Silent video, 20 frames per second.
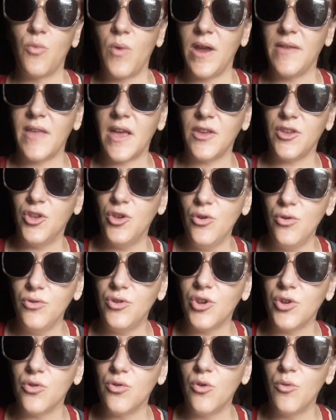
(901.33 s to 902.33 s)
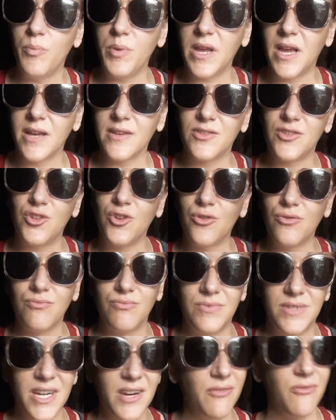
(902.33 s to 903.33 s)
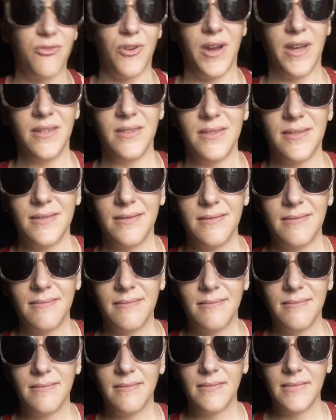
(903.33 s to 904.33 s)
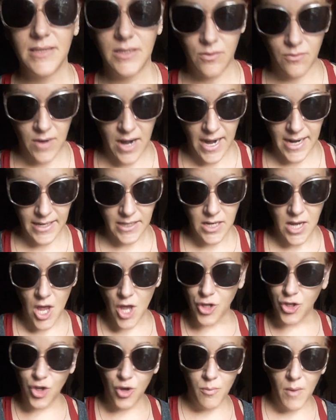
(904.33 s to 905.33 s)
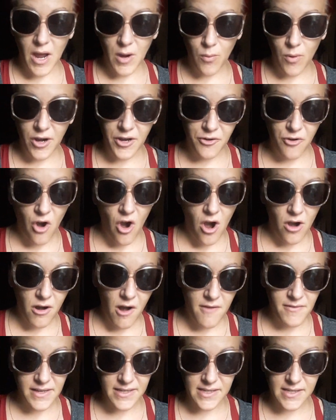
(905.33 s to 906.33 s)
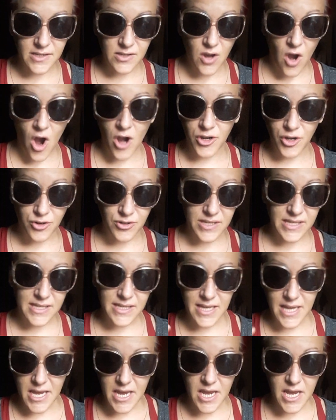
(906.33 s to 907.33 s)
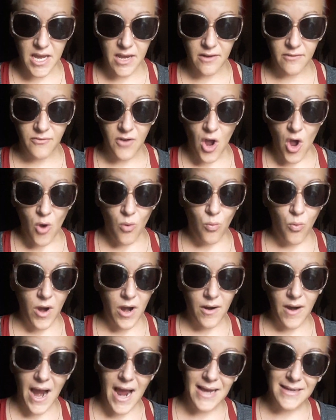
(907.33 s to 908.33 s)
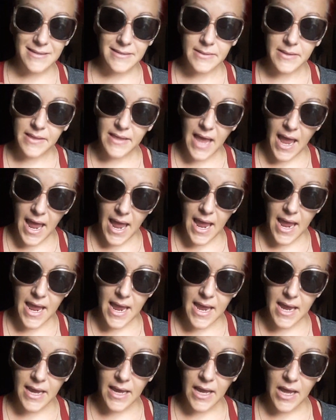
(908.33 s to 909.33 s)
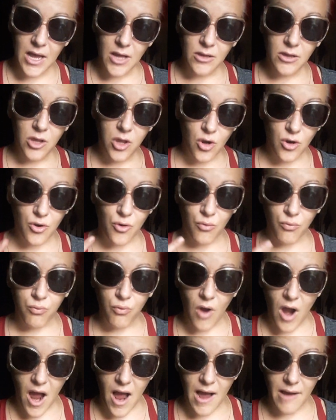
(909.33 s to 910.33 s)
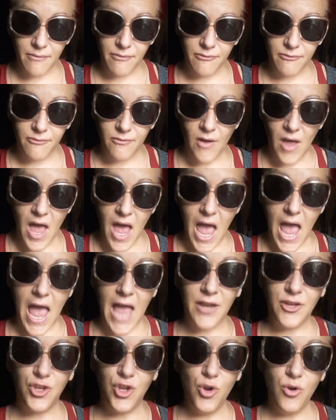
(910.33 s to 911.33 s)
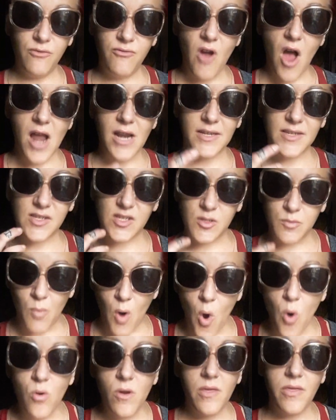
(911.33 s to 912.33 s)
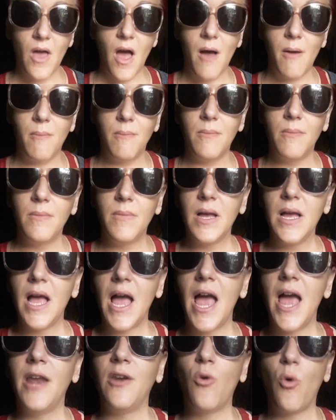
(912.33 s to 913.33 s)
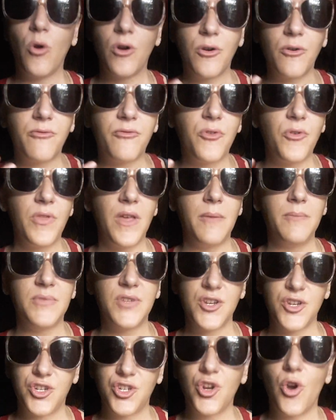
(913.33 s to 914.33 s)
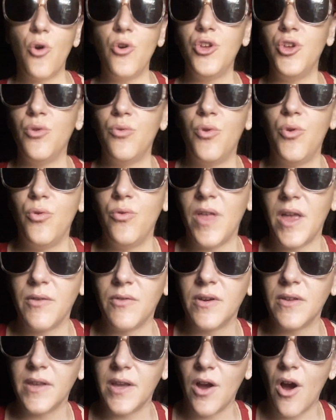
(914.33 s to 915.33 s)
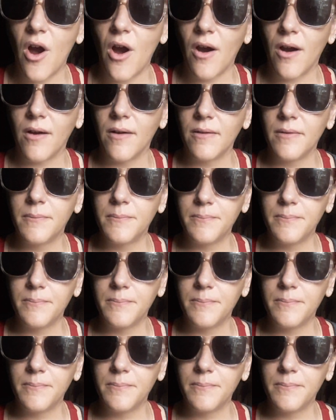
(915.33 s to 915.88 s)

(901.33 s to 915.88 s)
way that you do because you're different, right? You might wear your heart on your sleeve, whereas they look rough, and you've got to smoke them in order for them to show you who they really are,